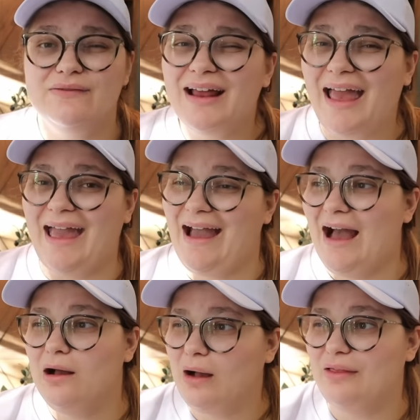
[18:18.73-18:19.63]
Even a
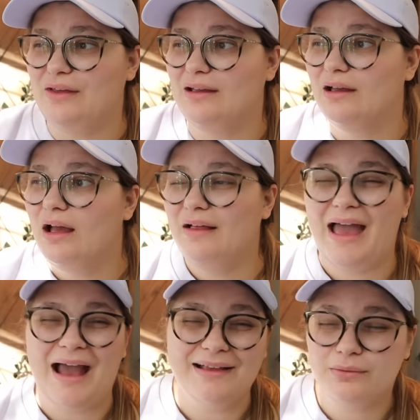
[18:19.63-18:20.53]
hat, I think
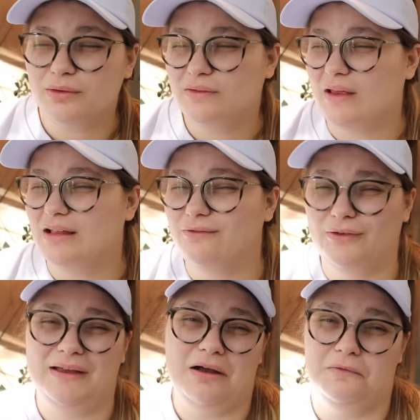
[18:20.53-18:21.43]
hats were selling for
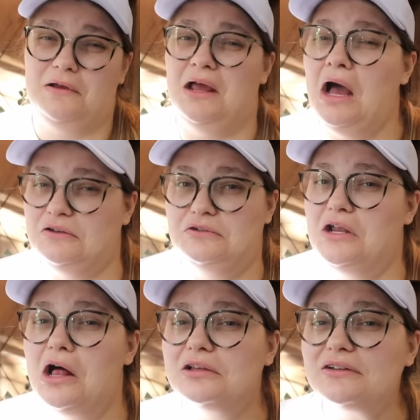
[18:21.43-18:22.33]
like around a hundred
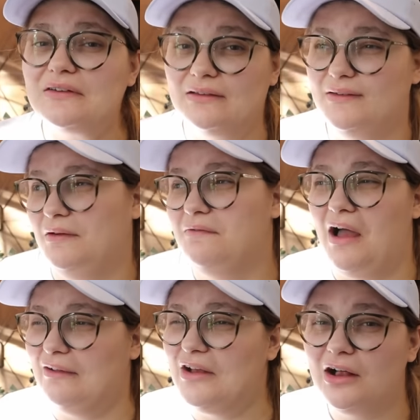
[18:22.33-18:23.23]
dollars,
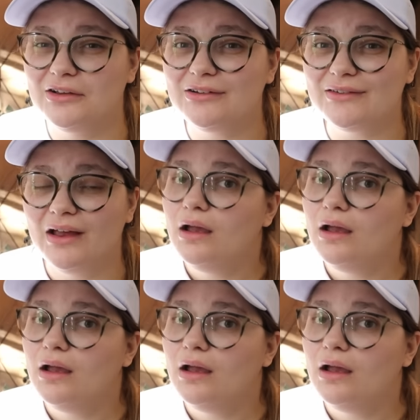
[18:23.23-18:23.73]
seventy-five dollars.